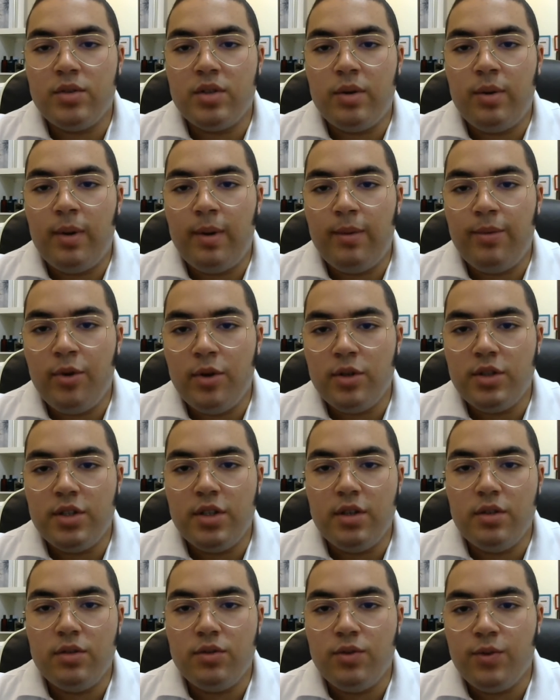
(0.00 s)
around
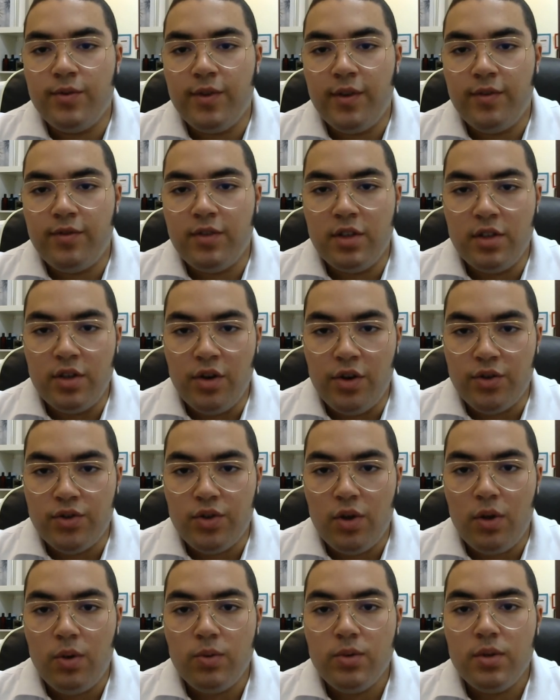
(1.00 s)
13 to 15 years
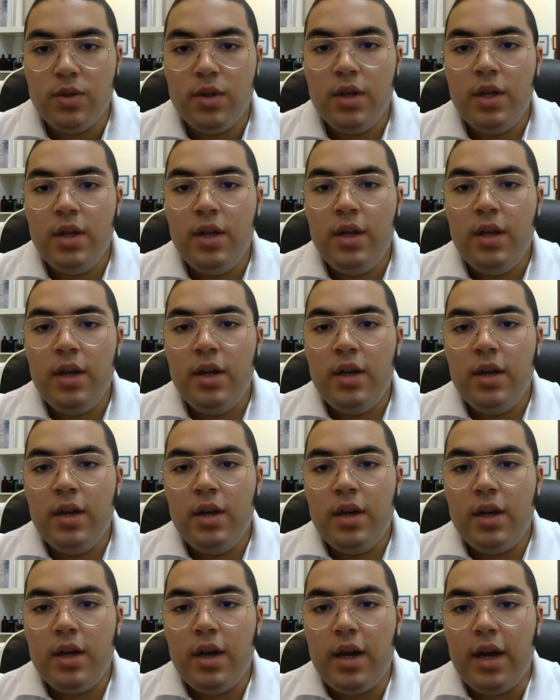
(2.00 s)
old,
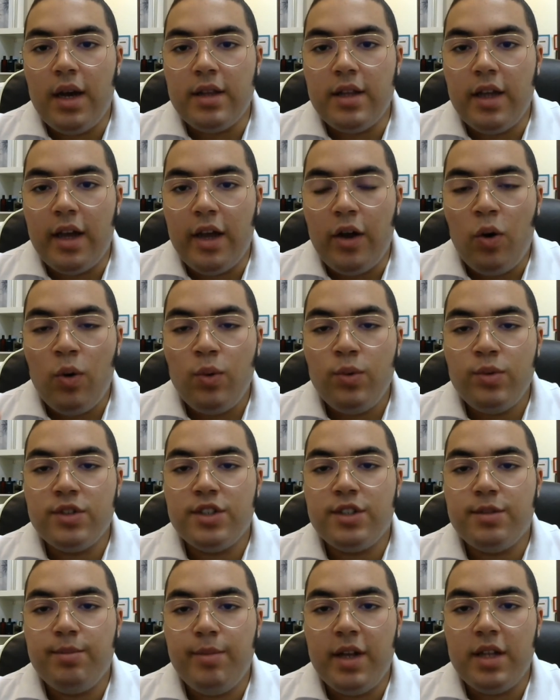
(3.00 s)
and I
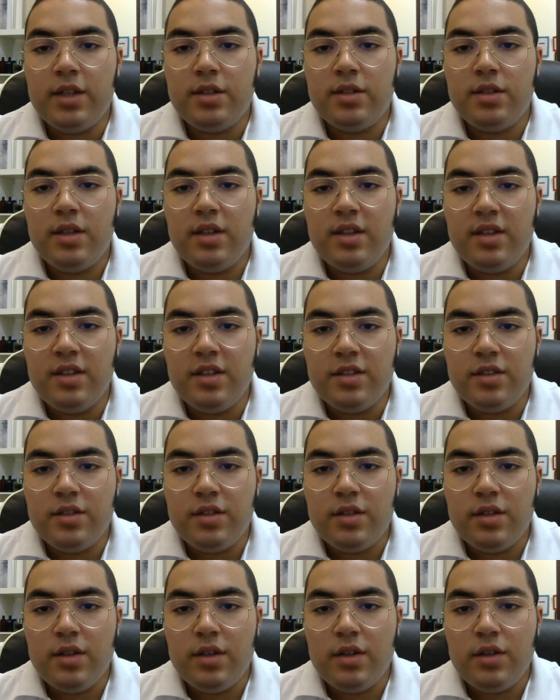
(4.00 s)
always smelled
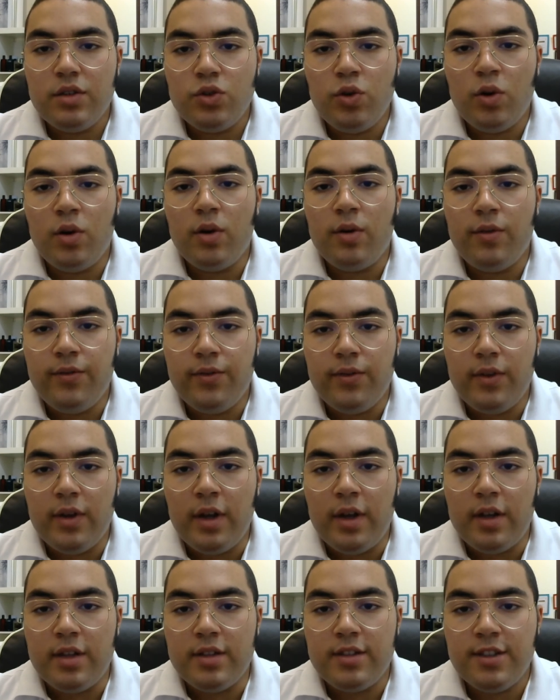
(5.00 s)
this sort
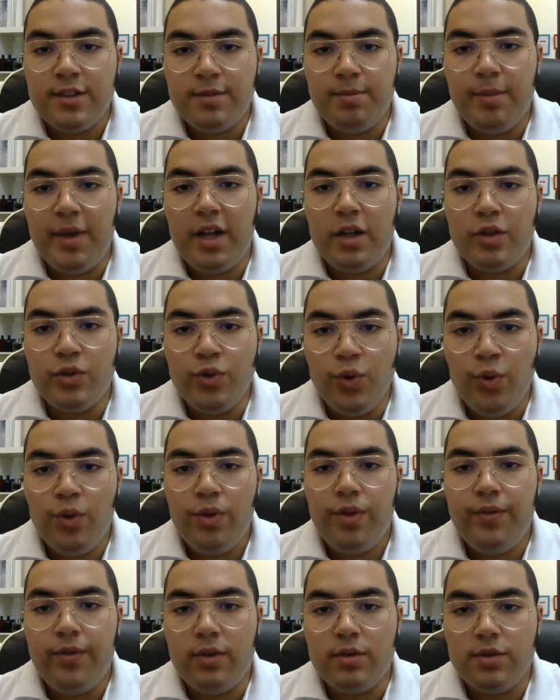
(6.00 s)
of
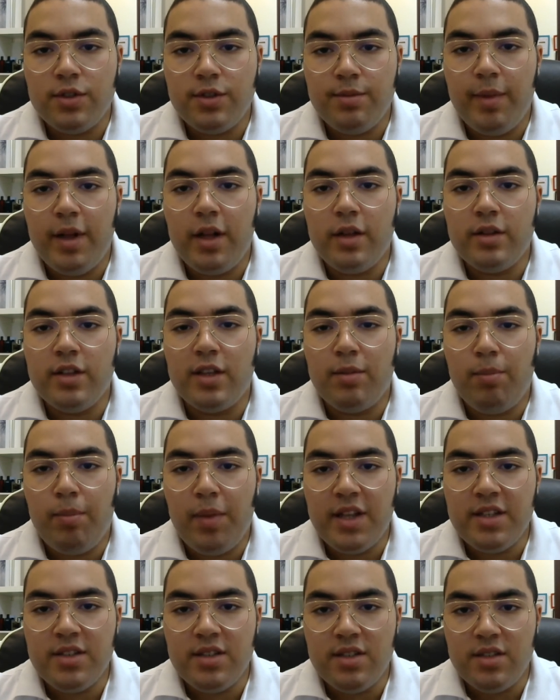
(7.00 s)
youthful smell that
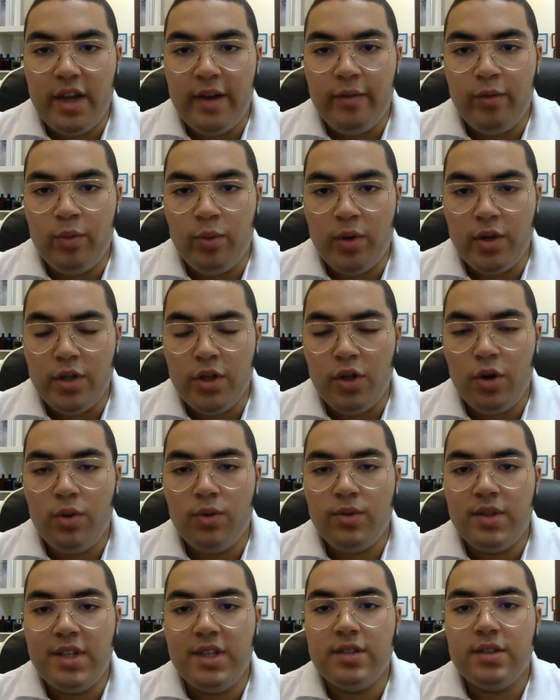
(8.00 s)
pleases everyone. You know,
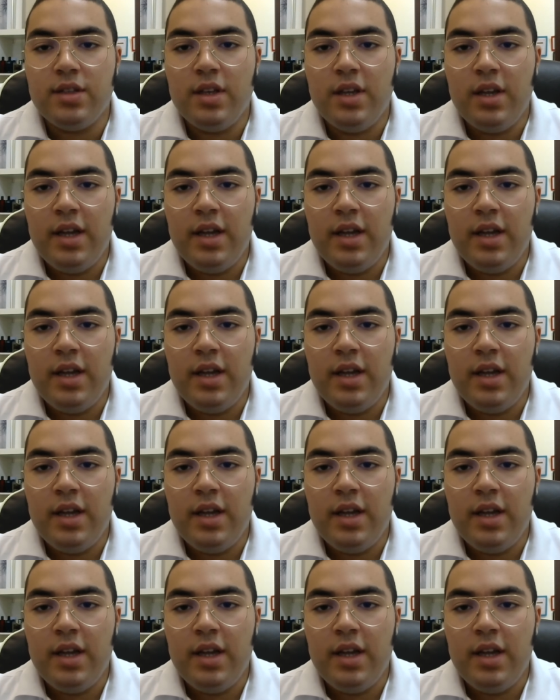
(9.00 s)
these